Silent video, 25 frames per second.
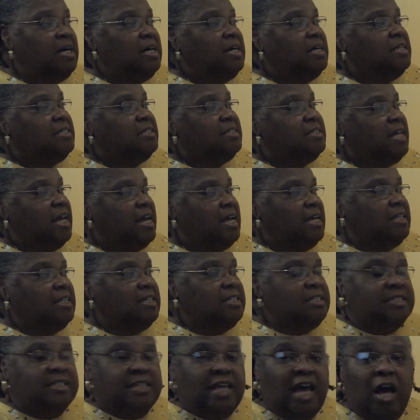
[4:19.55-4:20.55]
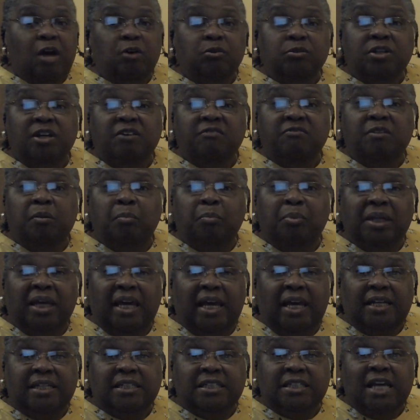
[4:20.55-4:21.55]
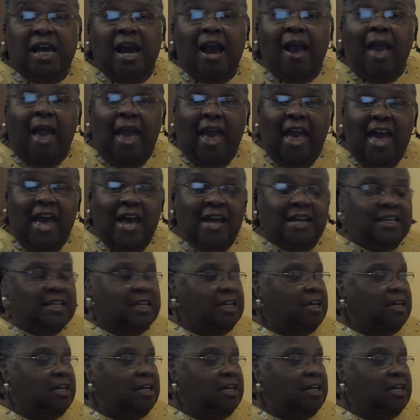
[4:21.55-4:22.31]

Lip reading: Say the sound of the blend, et.